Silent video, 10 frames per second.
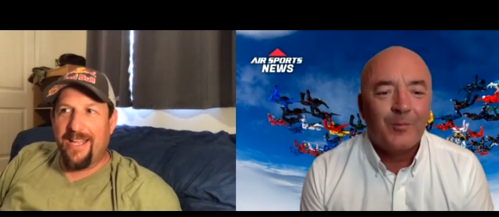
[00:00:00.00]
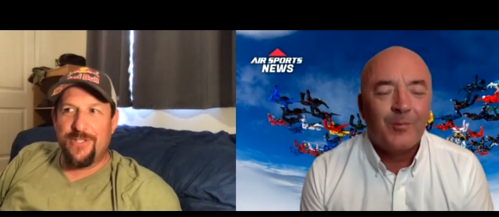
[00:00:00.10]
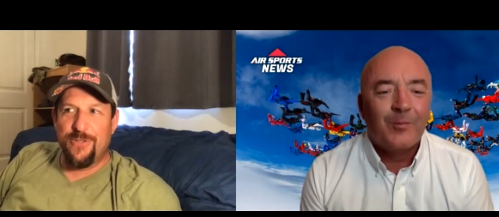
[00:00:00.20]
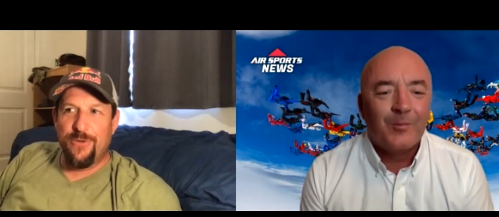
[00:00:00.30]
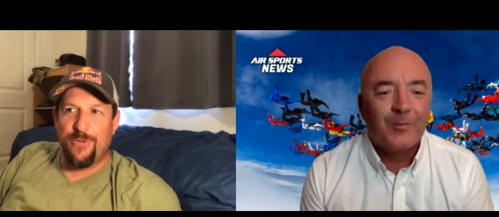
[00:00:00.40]

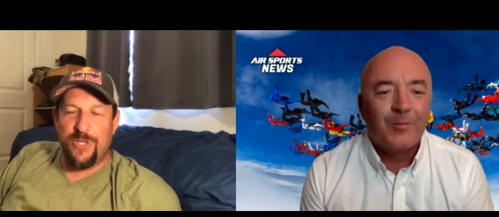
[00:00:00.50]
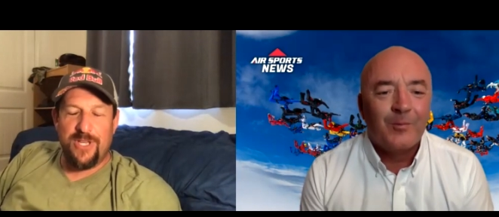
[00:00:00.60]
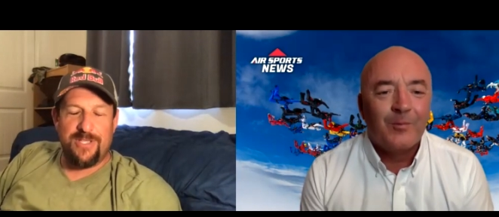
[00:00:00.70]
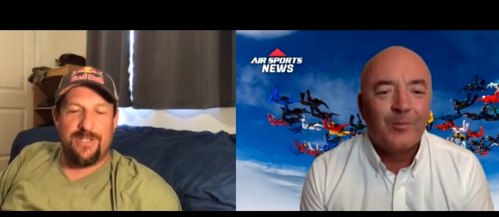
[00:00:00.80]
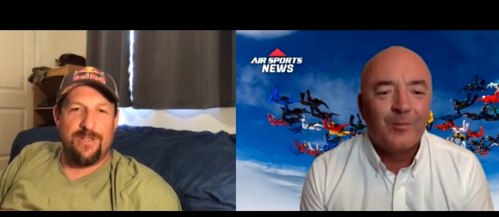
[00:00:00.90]
Speaker 1: to
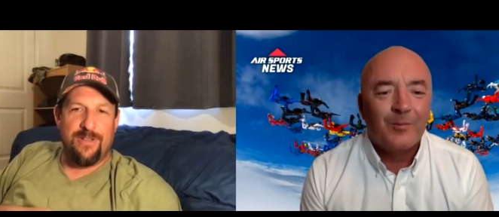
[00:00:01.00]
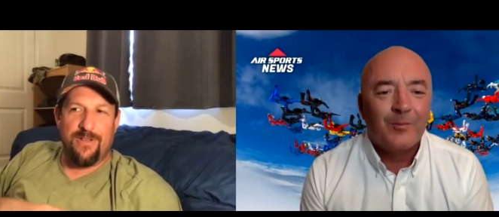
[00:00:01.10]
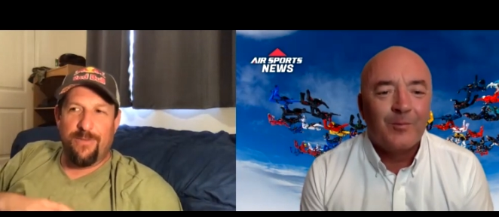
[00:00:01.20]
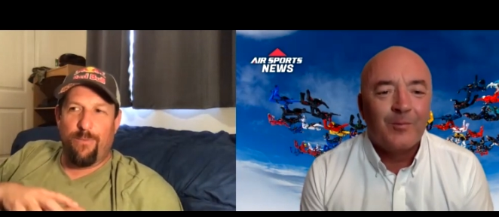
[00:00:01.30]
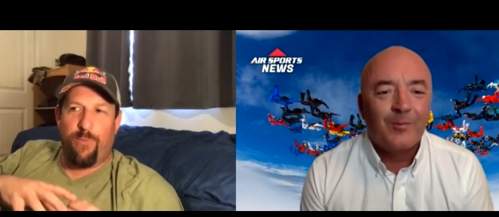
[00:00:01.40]
just
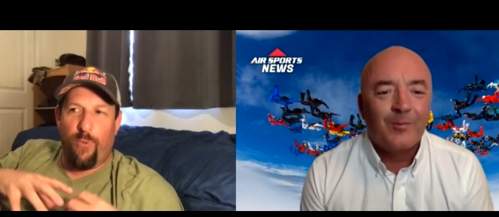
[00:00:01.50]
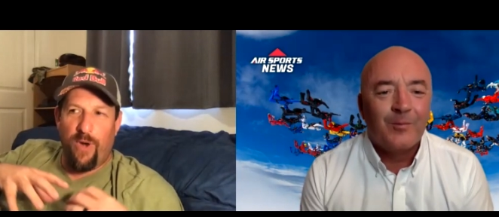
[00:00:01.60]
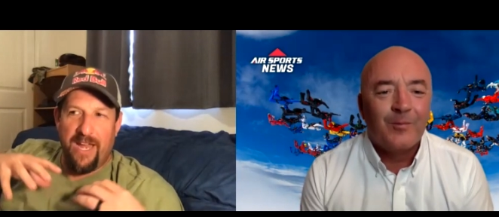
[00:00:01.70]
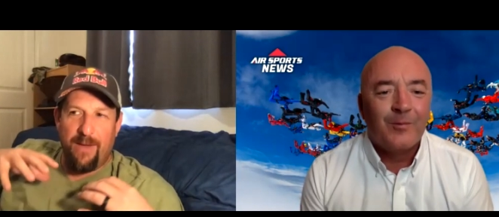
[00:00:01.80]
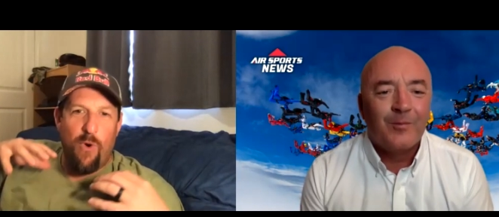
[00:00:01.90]

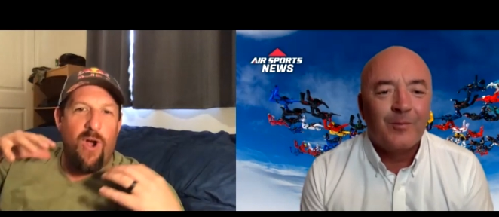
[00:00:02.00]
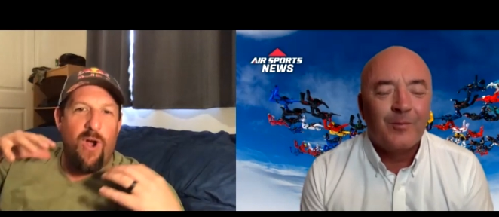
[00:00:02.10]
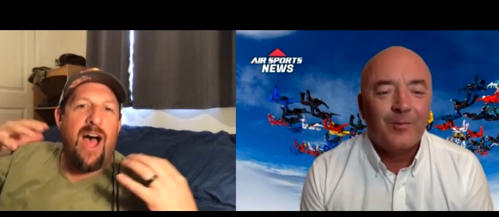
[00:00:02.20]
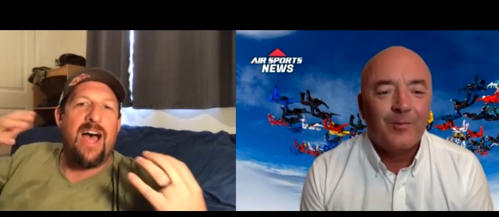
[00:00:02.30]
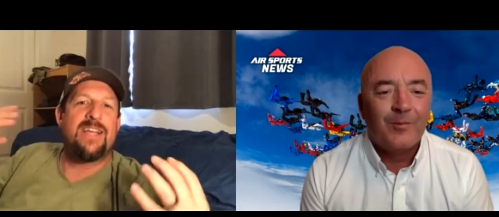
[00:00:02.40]
bring more
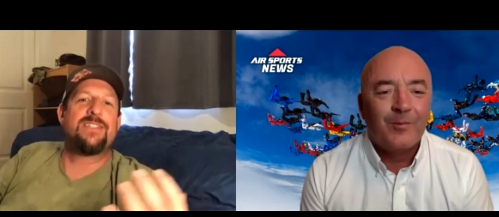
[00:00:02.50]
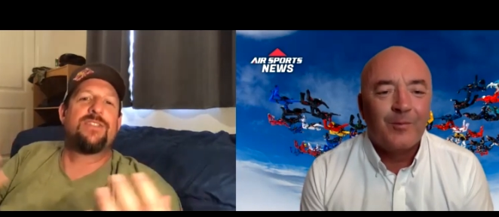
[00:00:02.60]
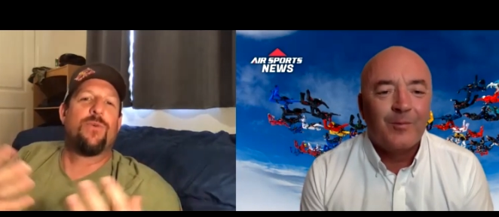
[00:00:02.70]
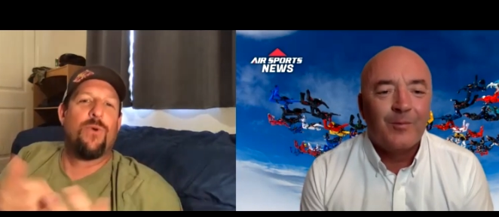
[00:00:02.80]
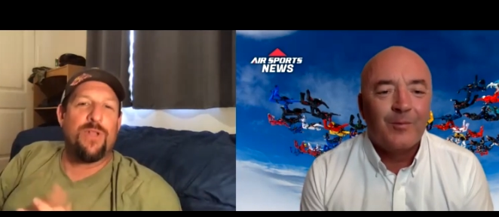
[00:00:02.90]
eyes to
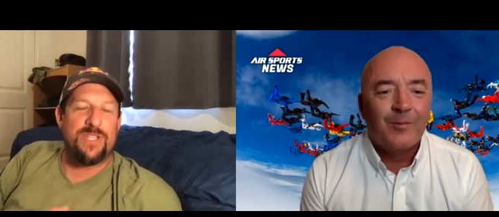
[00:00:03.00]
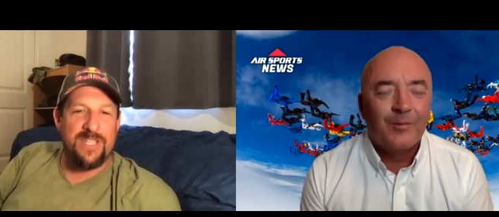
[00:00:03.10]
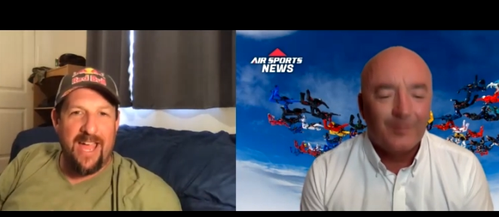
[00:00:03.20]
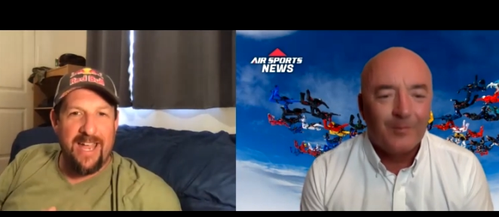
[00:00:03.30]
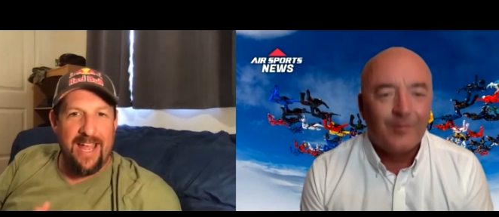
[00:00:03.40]
the world of
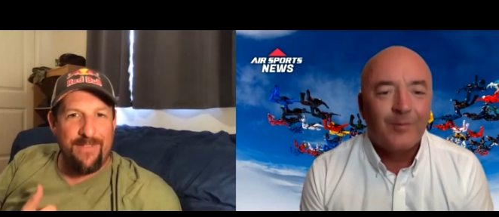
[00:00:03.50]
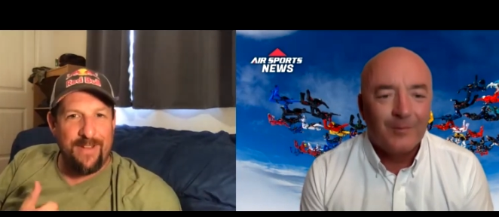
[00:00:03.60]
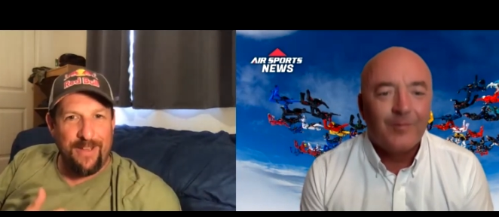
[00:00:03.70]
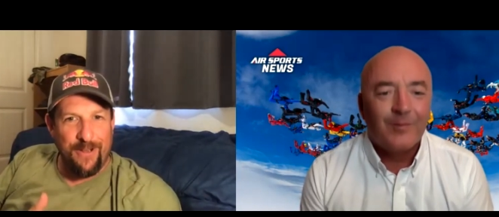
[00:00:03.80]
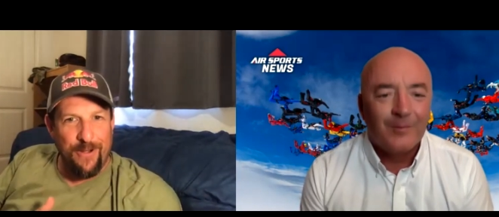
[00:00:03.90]

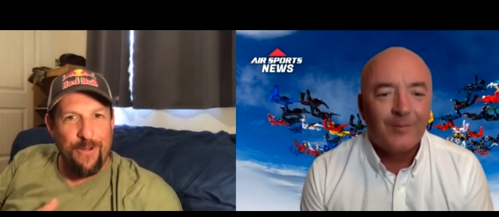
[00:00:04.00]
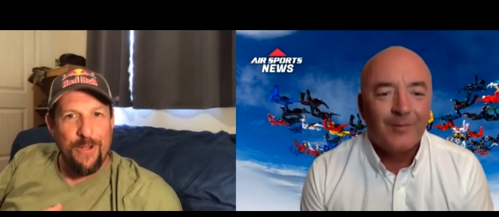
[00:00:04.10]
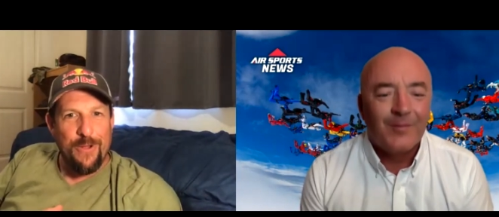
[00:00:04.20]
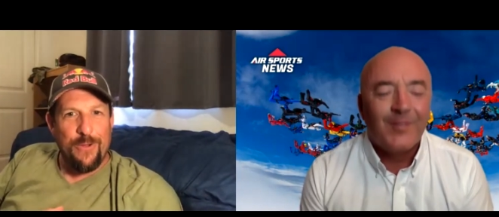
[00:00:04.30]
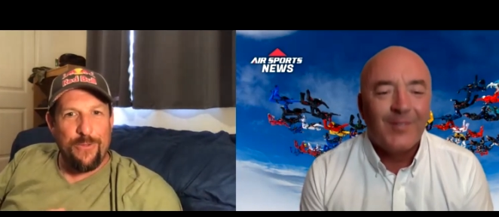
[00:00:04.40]
skydiving, you know,
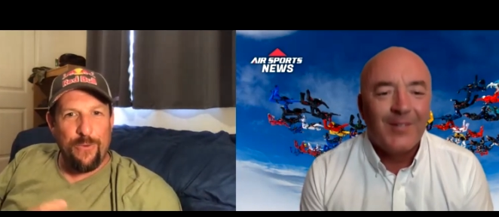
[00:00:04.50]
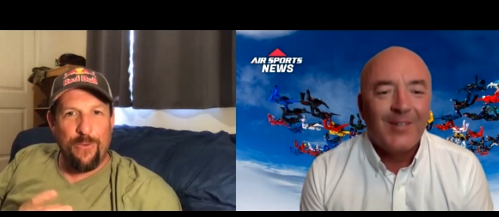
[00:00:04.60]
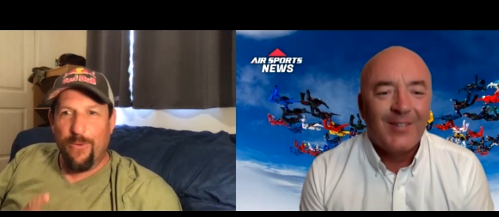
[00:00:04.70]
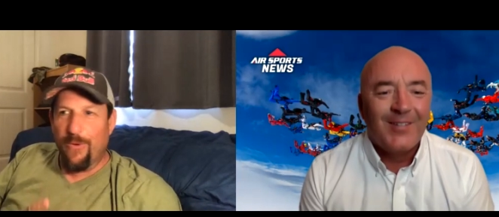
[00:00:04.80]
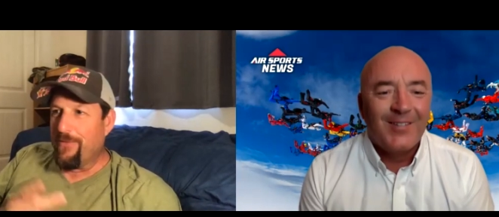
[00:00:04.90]

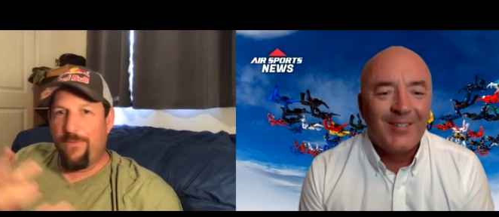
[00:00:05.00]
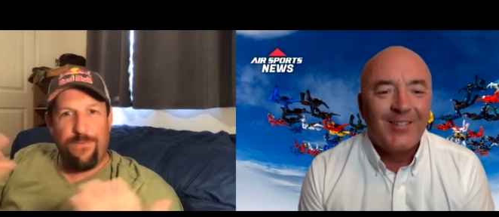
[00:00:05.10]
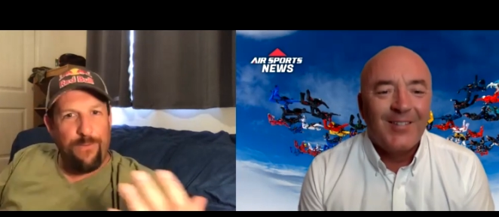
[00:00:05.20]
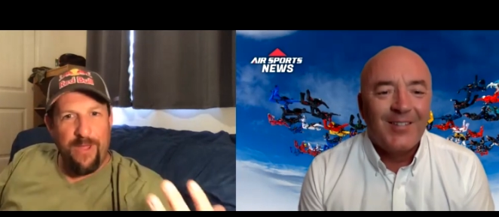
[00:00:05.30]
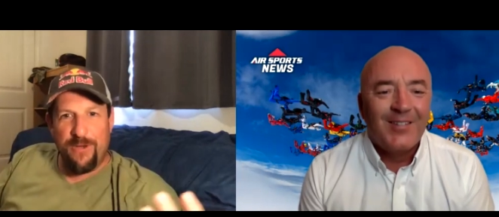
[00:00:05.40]
through
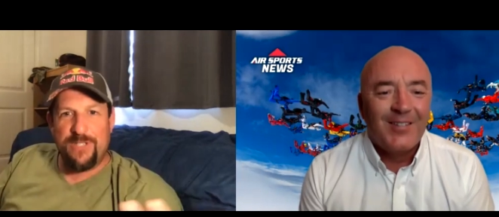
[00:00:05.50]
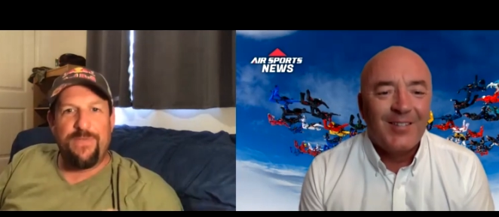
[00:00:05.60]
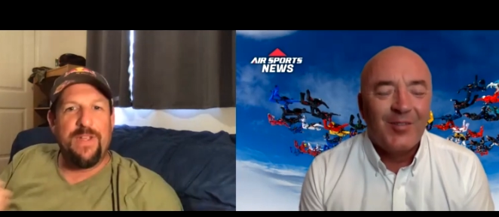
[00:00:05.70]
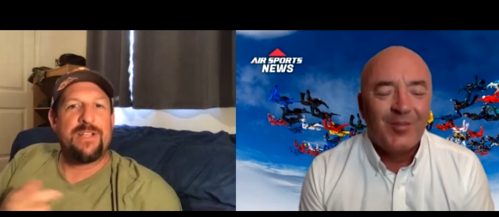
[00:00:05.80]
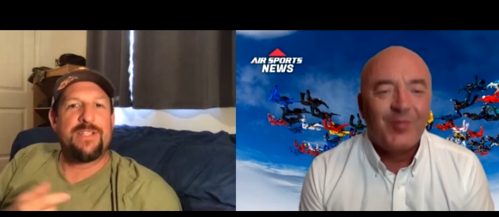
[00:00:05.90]
whether it's
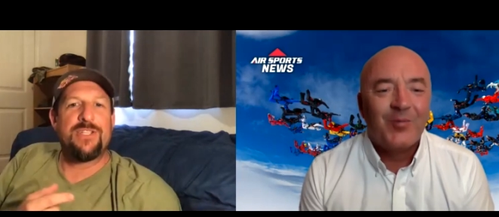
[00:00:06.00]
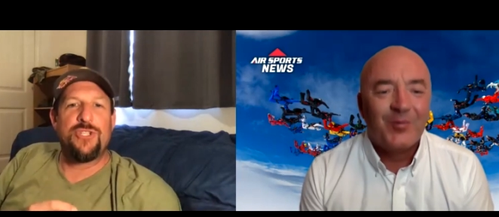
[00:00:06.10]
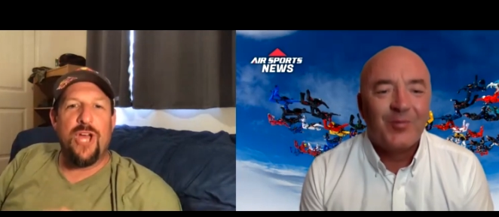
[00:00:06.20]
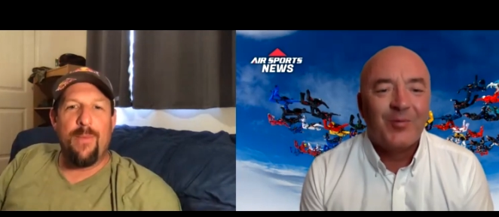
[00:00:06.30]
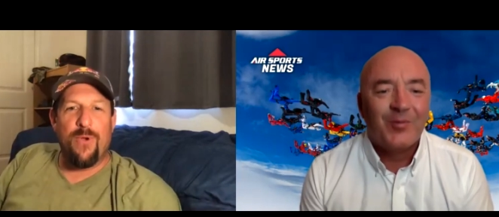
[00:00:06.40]
Felix's
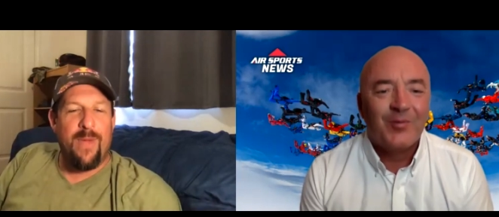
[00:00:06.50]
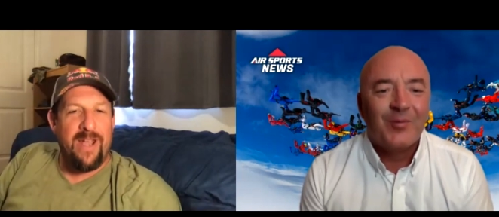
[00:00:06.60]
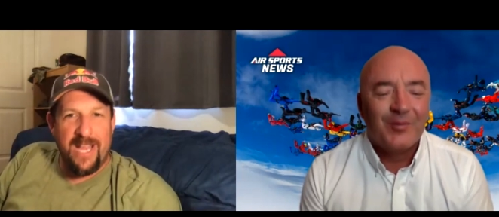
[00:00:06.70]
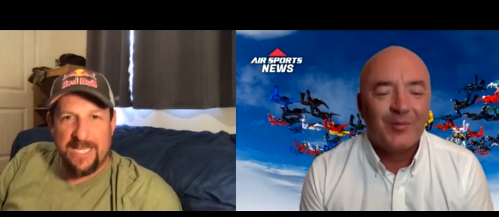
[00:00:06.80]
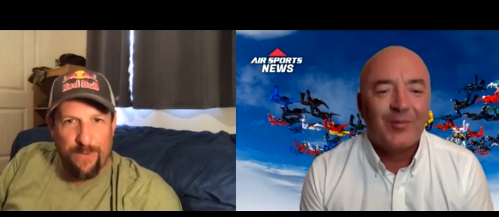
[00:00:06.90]
jump or my
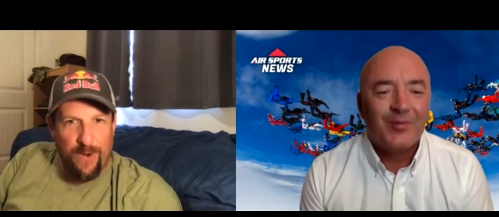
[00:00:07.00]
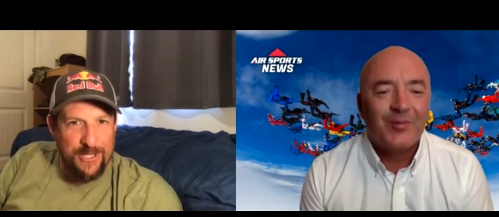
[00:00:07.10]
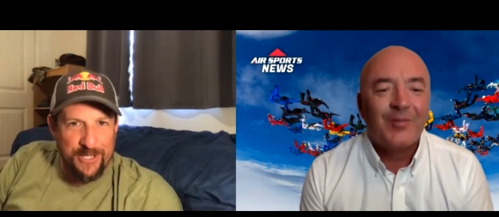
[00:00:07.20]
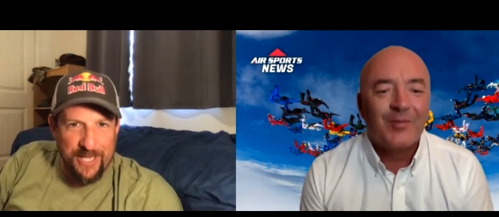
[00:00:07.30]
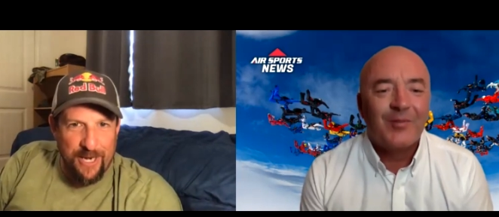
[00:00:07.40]
next
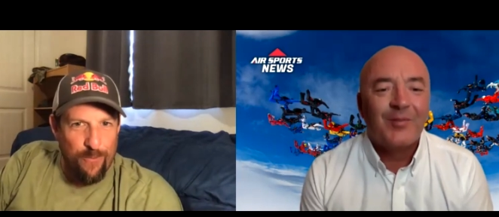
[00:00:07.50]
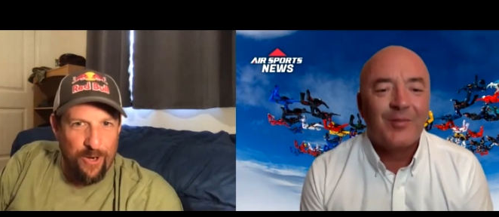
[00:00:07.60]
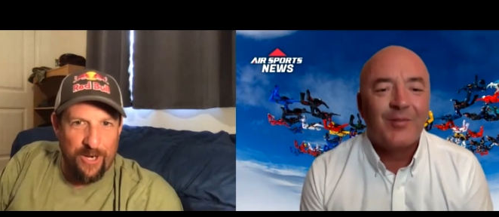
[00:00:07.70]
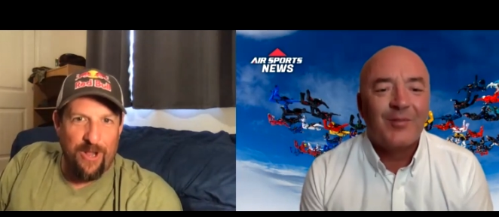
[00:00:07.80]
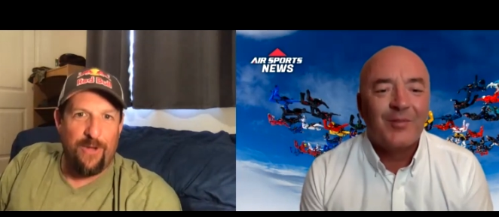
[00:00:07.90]
project that I'm
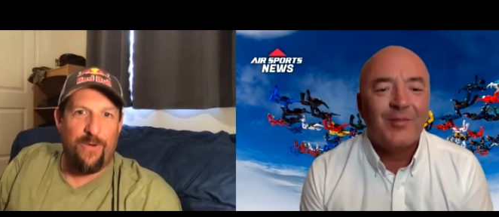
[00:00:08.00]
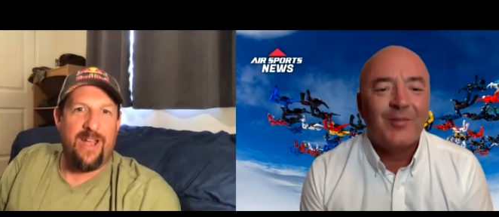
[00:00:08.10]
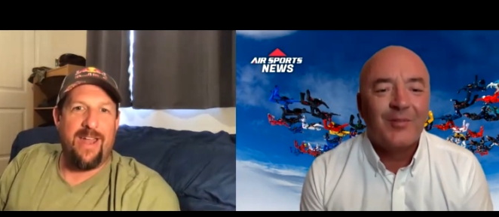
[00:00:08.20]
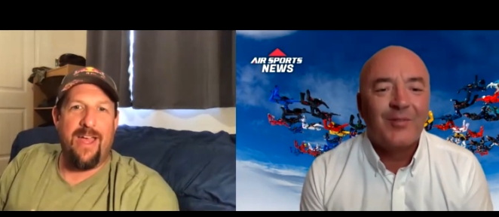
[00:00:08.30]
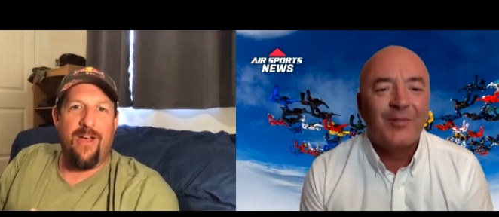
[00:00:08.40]
working on right
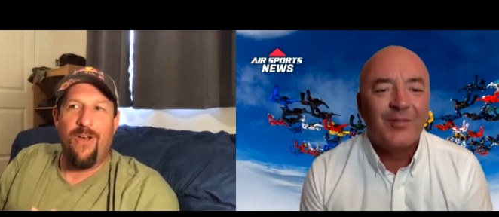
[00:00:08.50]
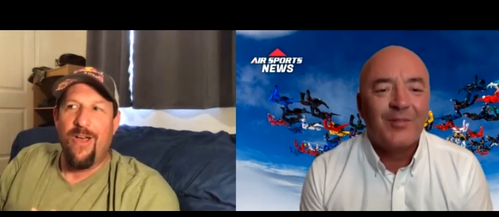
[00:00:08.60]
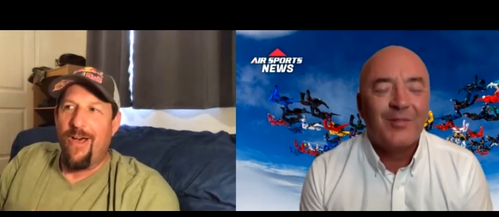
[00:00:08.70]
now.